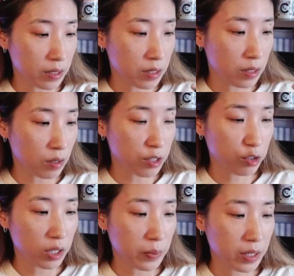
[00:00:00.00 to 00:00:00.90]
It's the NARS
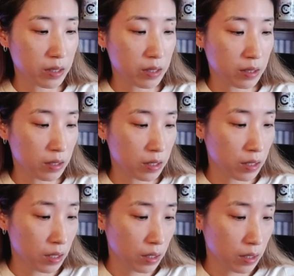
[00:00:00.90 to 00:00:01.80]
creamy concealer
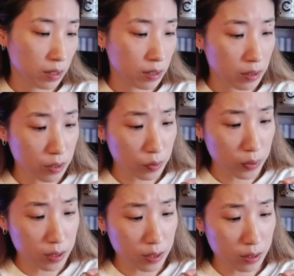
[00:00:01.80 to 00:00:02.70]
and this
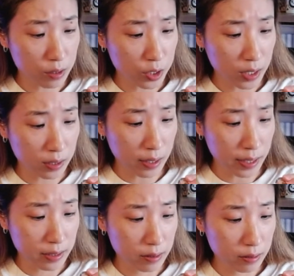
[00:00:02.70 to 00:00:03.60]
one is in the shade
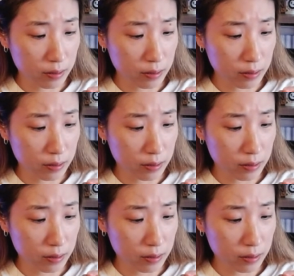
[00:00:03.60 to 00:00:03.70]
light.